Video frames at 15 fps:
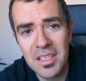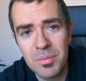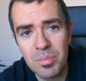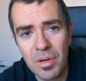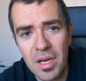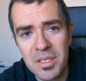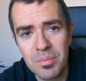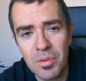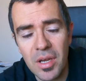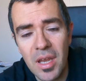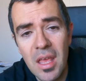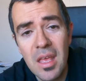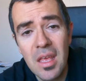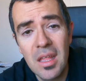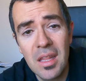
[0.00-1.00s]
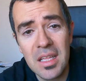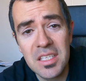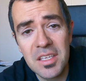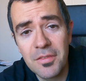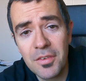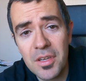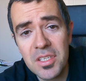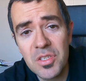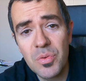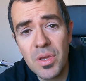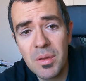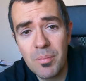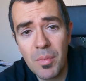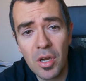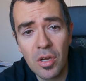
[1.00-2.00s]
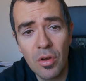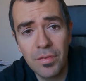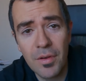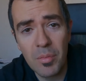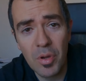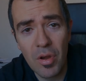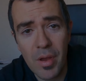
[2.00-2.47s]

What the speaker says: this price point. That's it for this week. Marco from